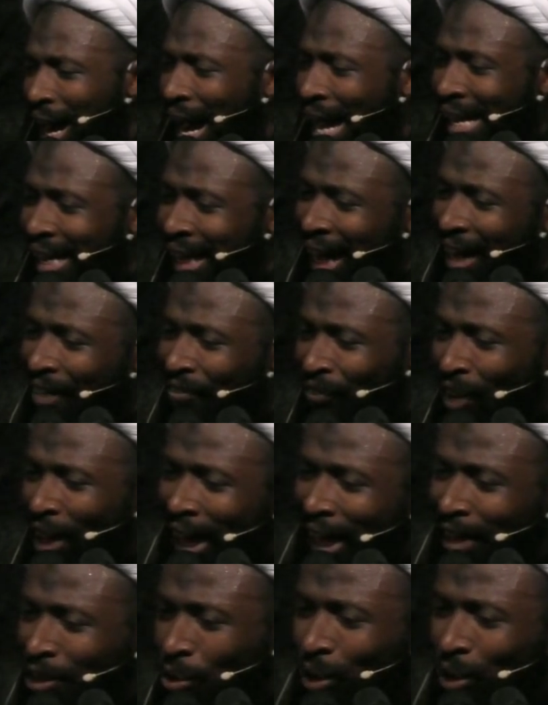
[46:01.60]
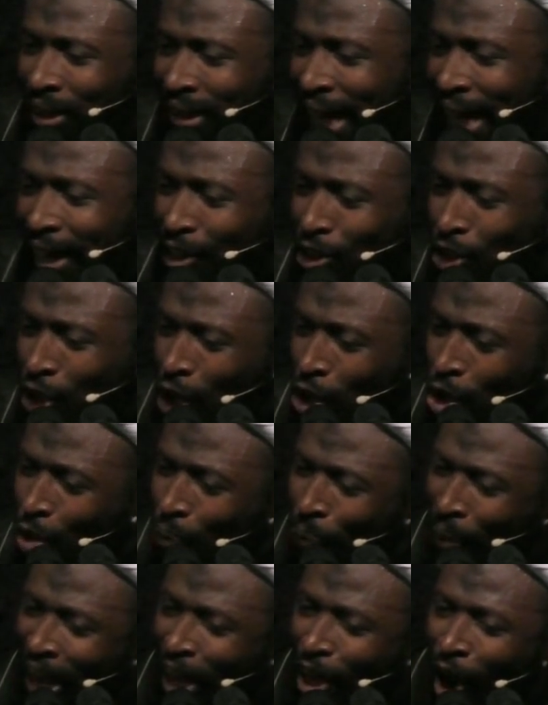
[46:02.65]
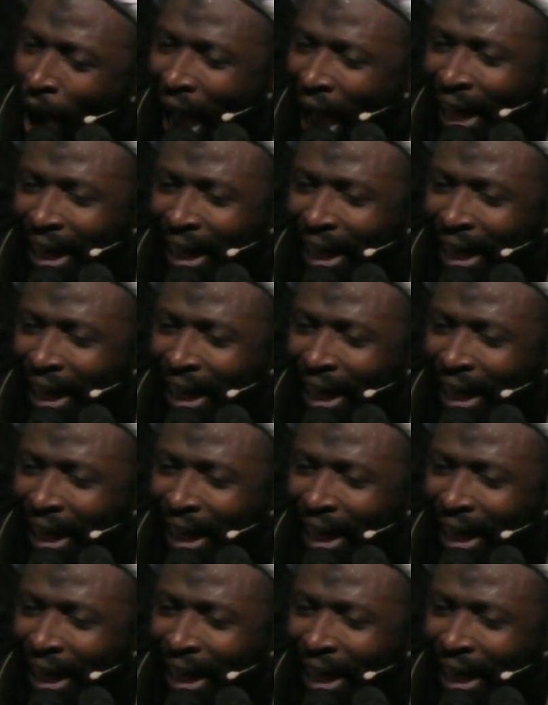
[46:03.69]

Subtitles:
I can't forget Husayn. So you pay your